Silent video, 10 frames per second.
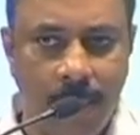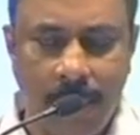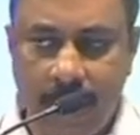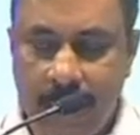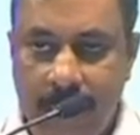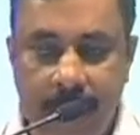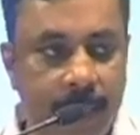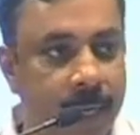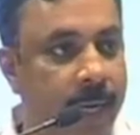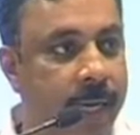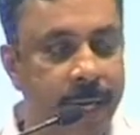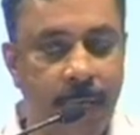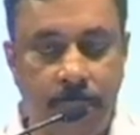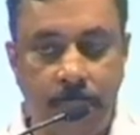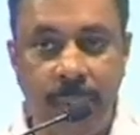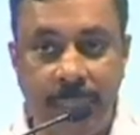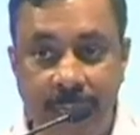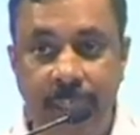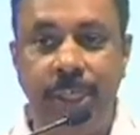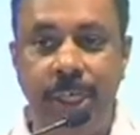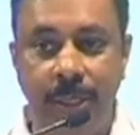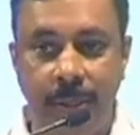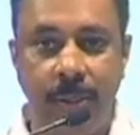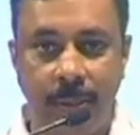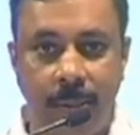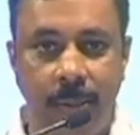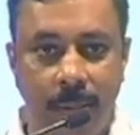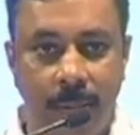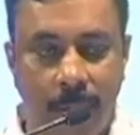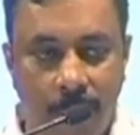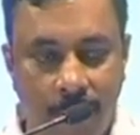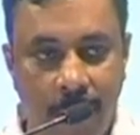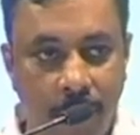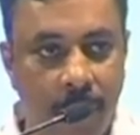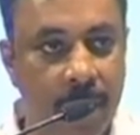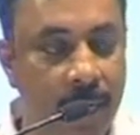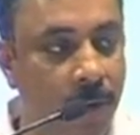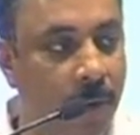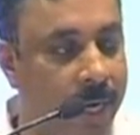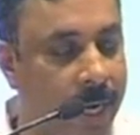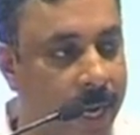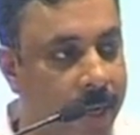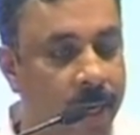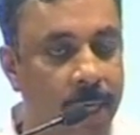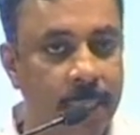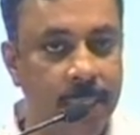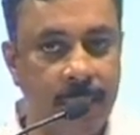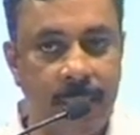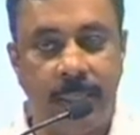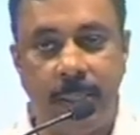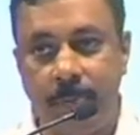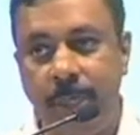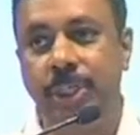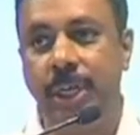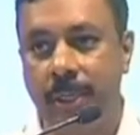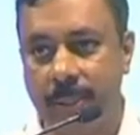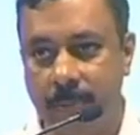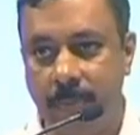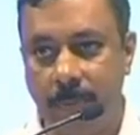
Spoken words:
is there really an association where you really look at agriculture as a specialism?